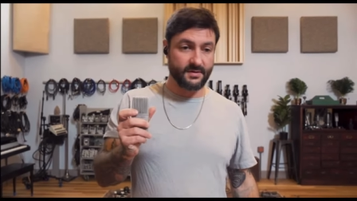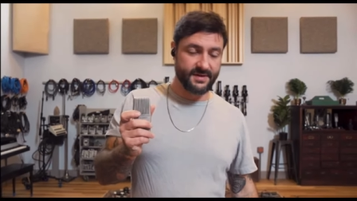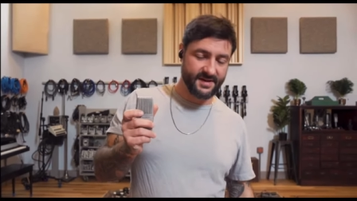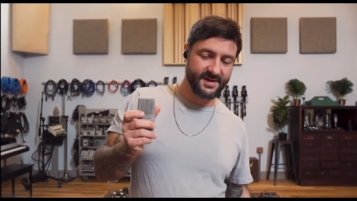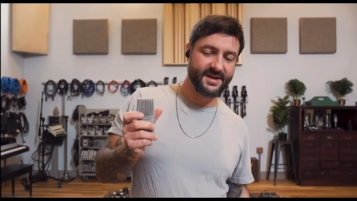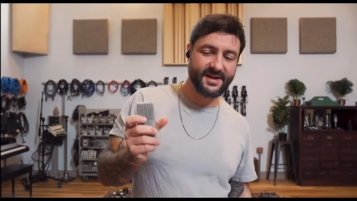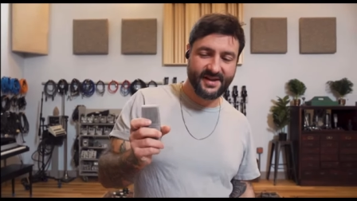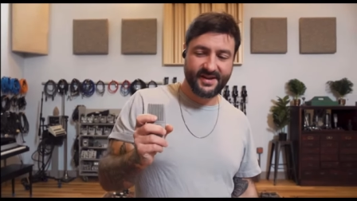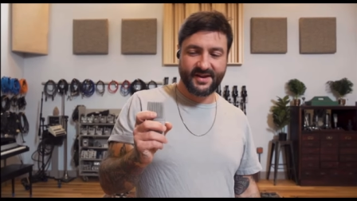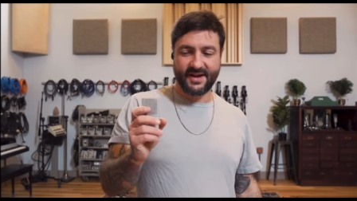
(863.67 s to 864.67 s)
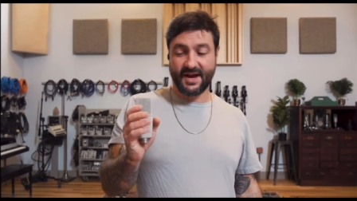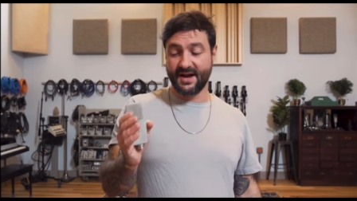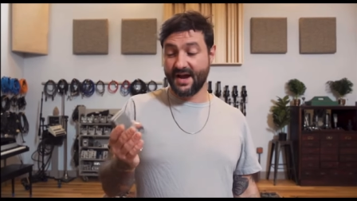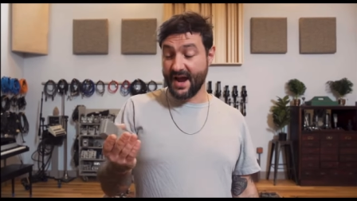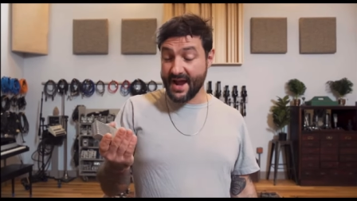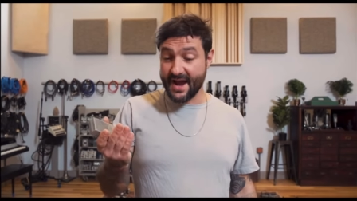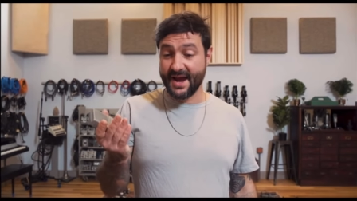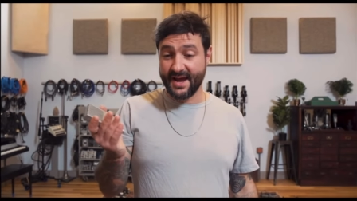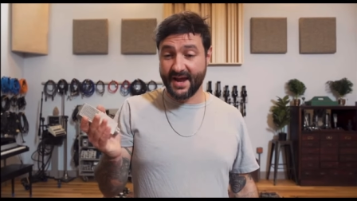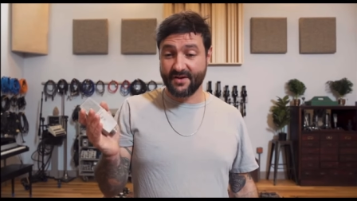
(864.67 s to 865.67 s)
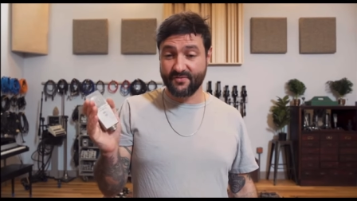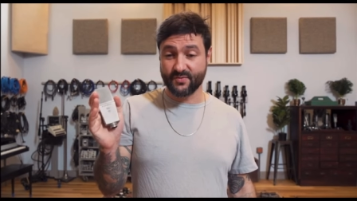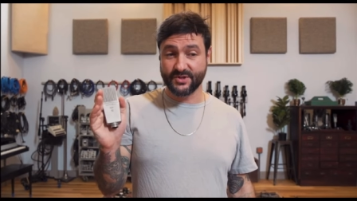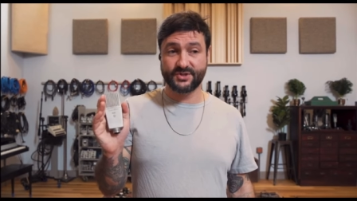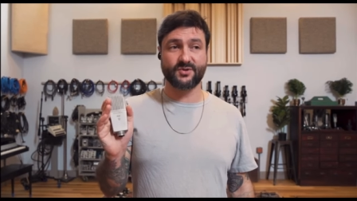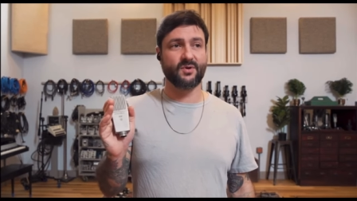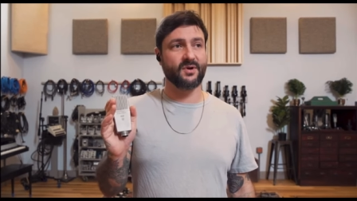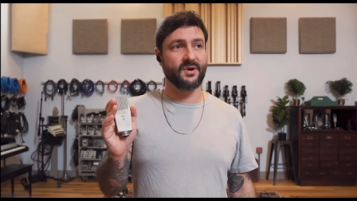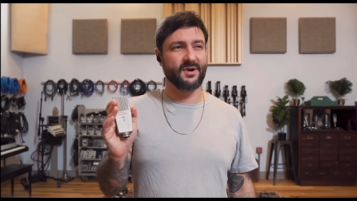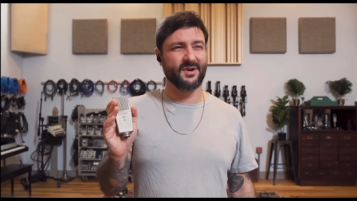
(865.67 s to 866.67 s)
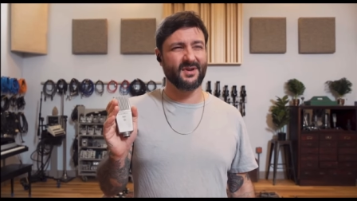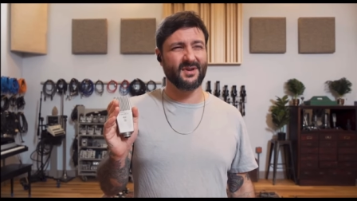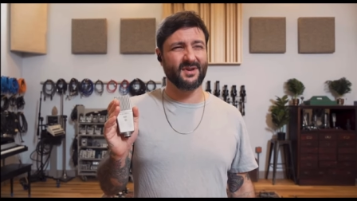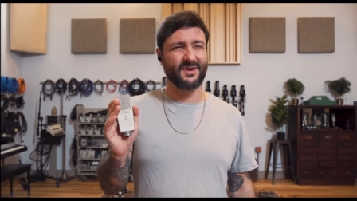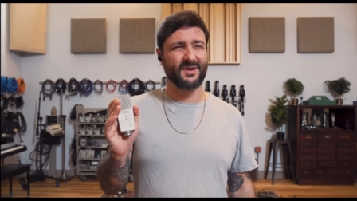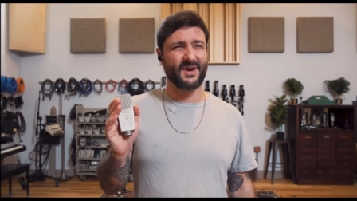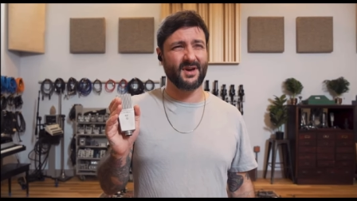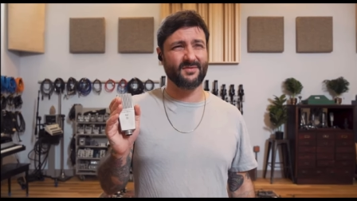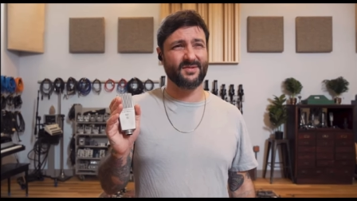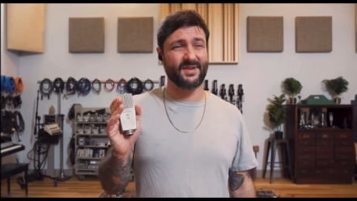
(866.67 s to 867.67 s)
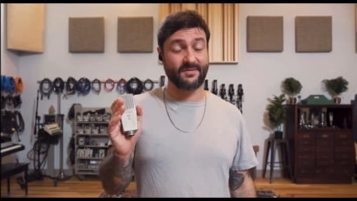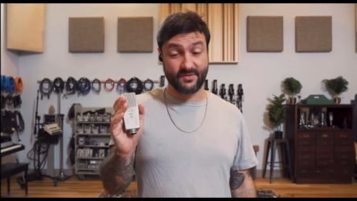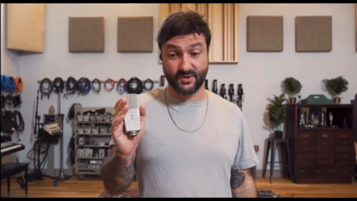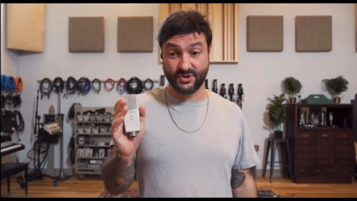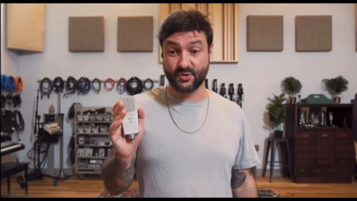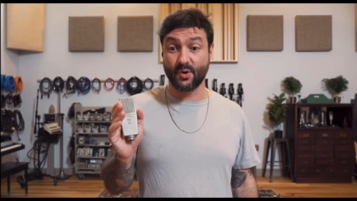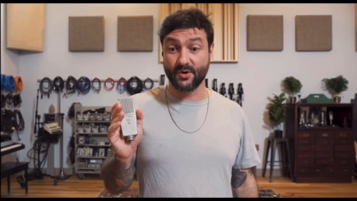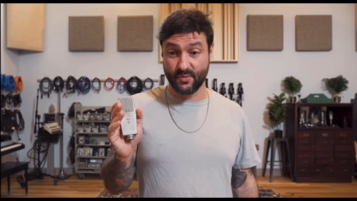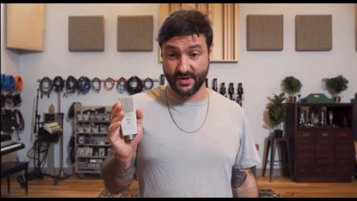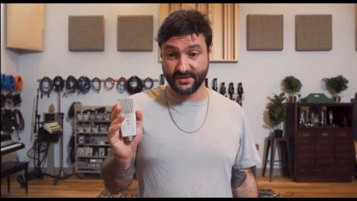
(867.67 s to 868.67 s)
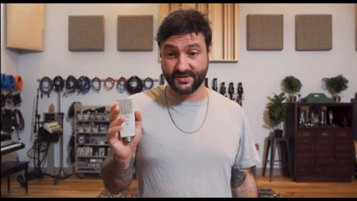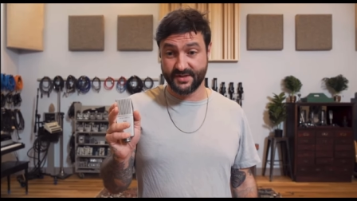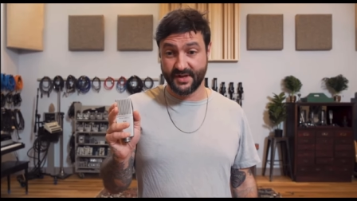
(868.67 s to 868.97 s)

uh, I, I, have restored, uh, I have seven restored ones.